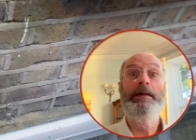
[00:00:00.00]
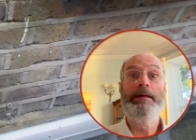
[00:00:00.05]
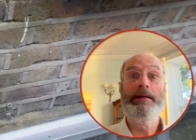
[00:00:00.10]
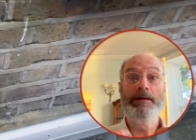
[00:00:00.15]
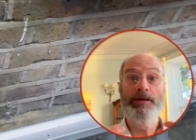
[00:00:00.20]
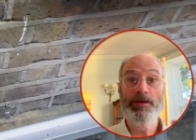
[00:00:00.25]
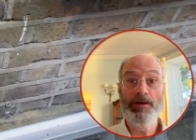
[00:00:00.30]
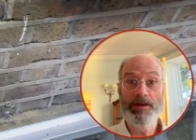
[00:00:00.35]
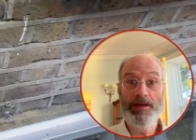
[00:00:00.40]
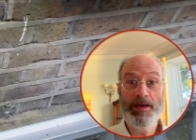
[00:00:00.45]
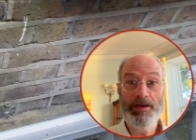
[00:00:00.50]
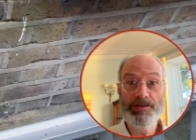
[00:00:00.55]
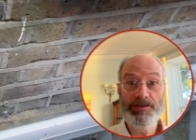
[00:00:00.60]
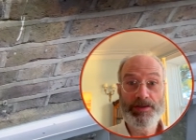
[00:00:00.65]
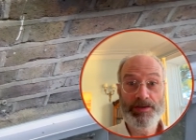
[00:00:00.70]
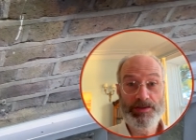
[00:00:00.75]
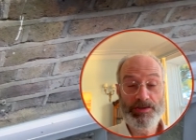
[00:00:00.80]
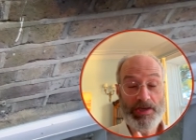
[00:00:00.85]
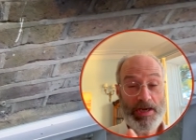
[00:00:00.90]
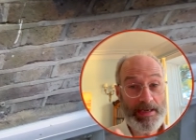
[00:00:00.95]
could go
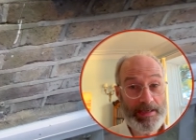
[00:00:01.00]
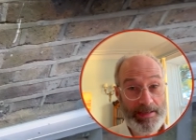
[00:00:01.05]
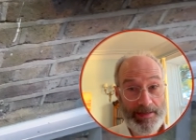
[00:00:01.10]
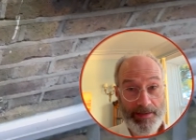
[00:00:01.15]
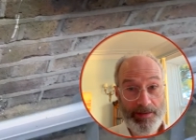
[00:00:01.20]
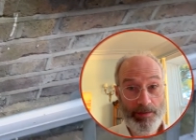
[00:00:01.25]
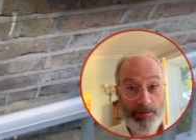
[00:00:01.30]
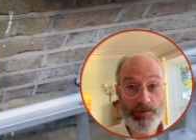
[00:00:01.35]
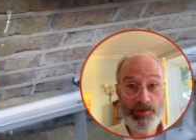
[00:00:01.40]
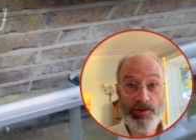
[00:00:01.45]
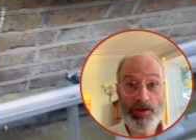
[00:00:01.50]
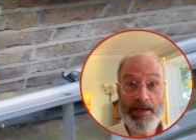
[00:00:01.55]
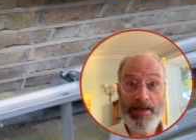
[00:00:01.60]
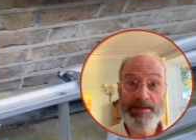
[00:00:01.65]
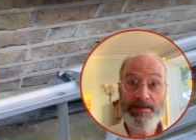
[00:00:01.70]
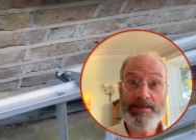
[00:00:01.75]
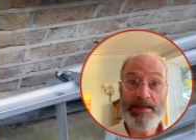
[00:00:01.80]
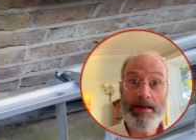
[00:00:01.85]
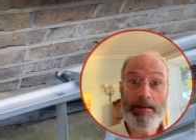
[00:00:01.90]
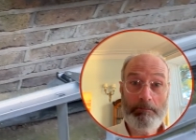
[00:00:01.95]
to checking your
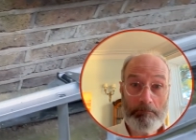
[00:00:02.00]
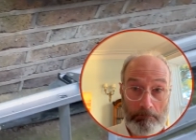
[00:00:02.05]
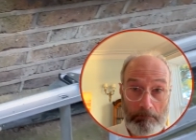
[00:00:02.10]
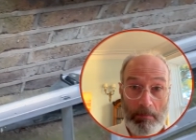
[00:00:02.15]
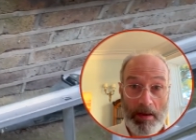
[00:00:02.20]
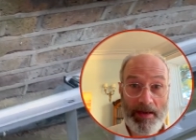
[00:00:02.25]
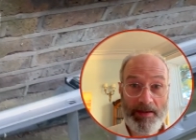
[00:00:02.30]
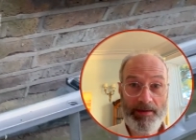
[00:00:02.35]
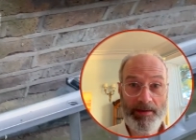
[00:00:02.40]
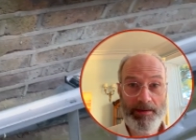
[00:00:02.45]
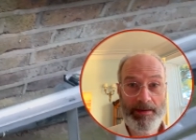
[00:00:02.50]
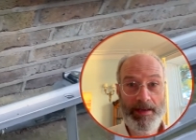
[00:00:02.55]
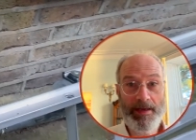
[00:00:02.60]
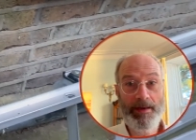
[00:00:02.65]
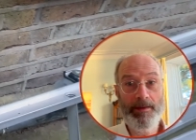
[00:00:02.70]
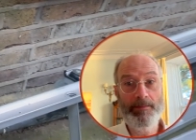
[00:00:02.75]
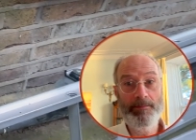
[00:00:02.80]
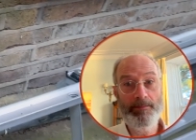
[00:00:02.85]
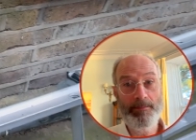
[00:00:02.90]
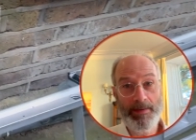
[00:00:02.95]
drains out. I don't
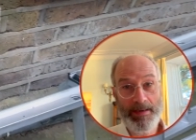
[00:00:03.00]
know.